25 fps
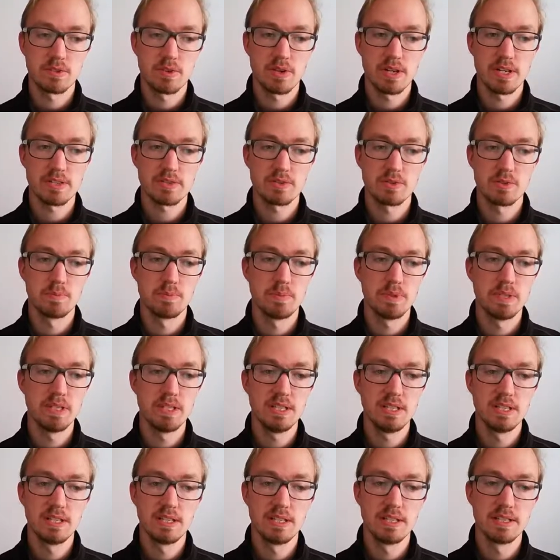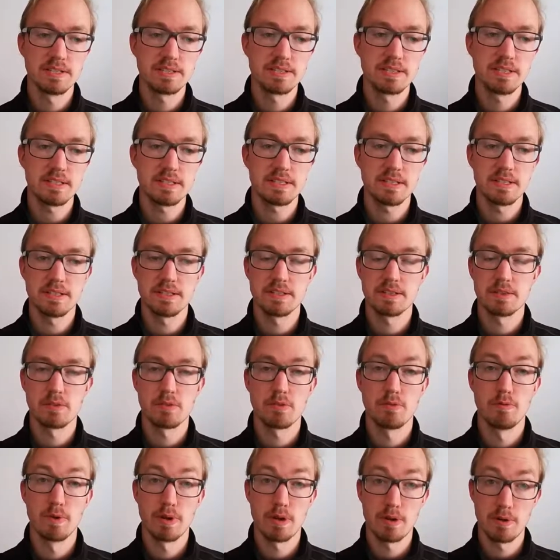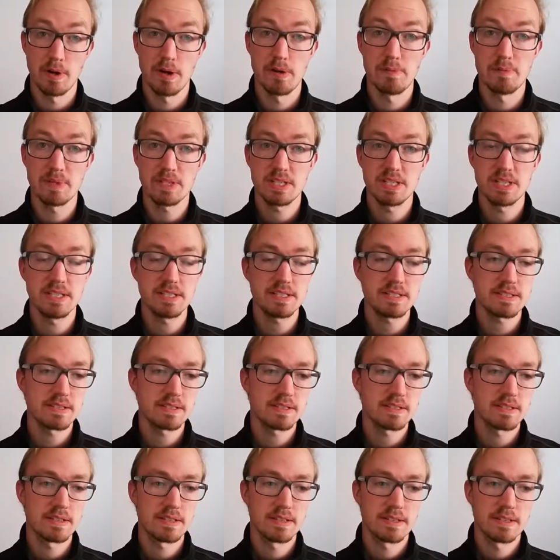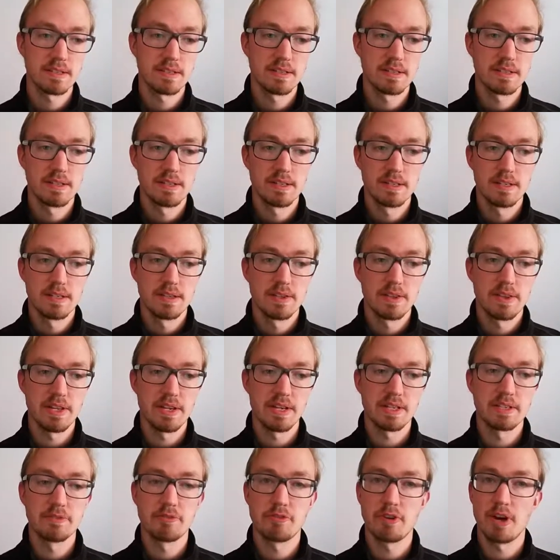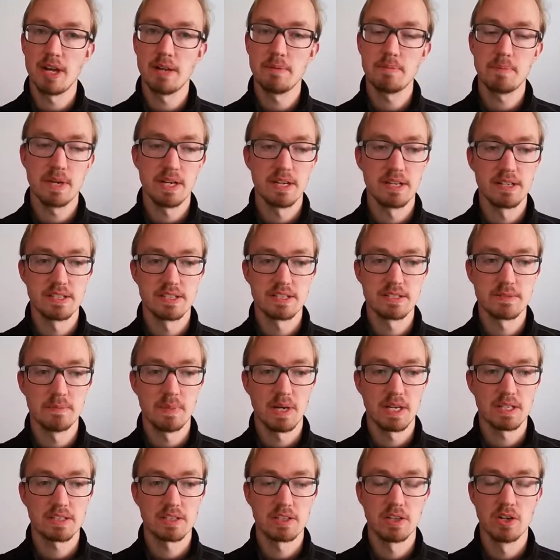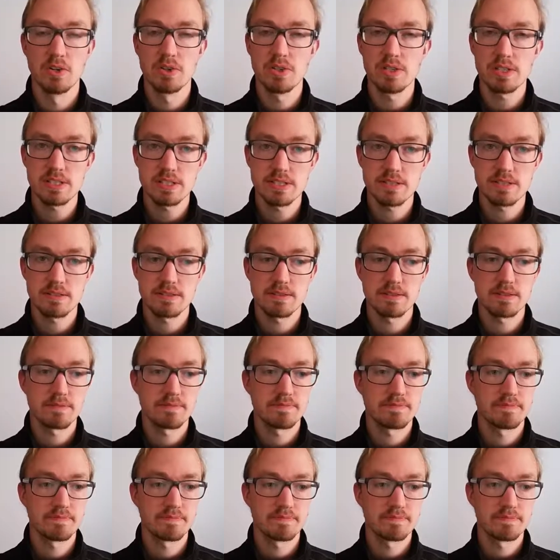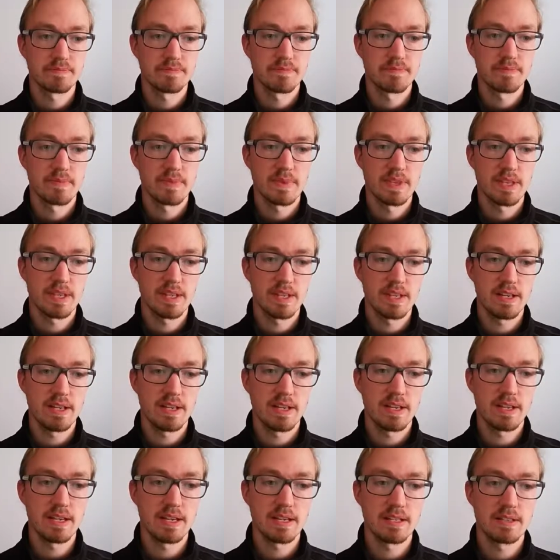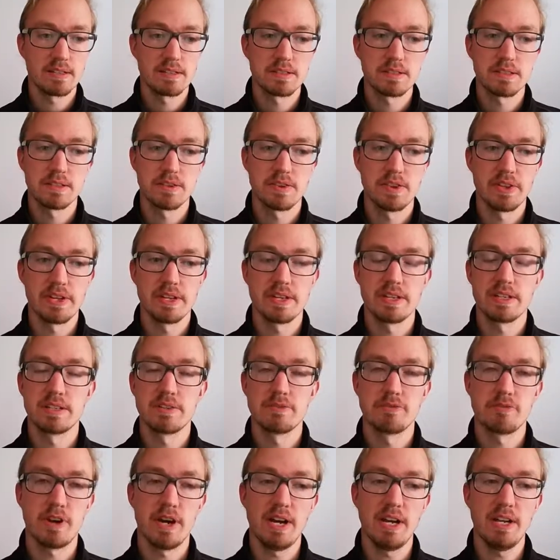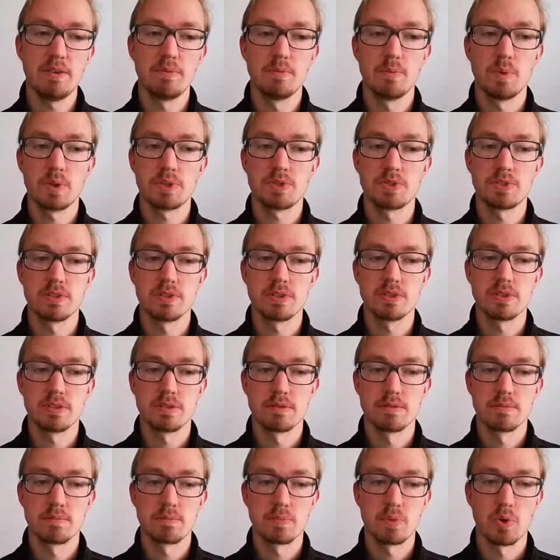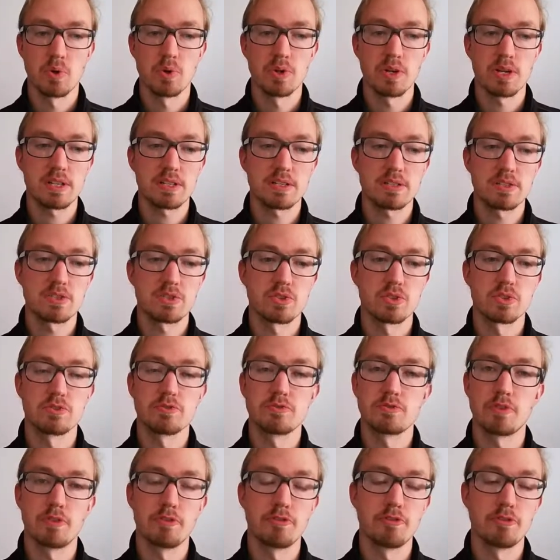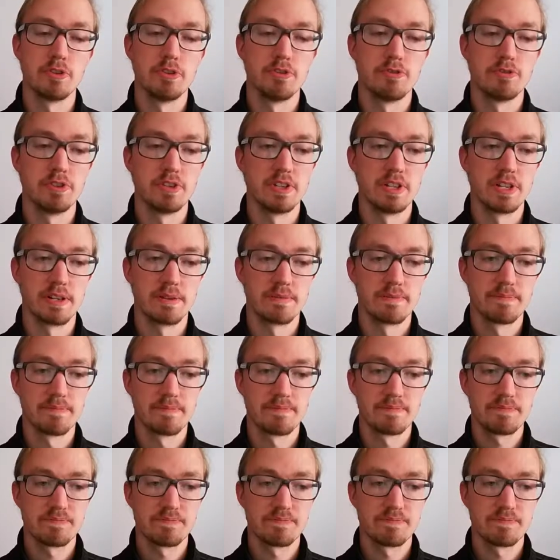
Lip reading: has to be listed in the requirement list. They are defined by SMART goals, and they define what the product should fulfill.